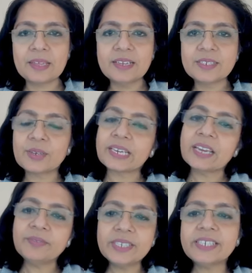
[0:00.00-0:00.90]
So
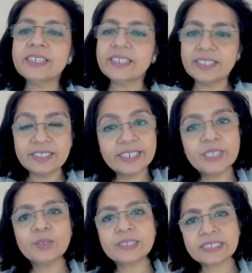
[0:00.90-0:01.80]
can we
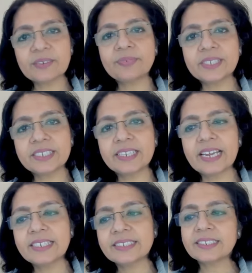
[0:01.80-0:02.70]
reuse kefir grains?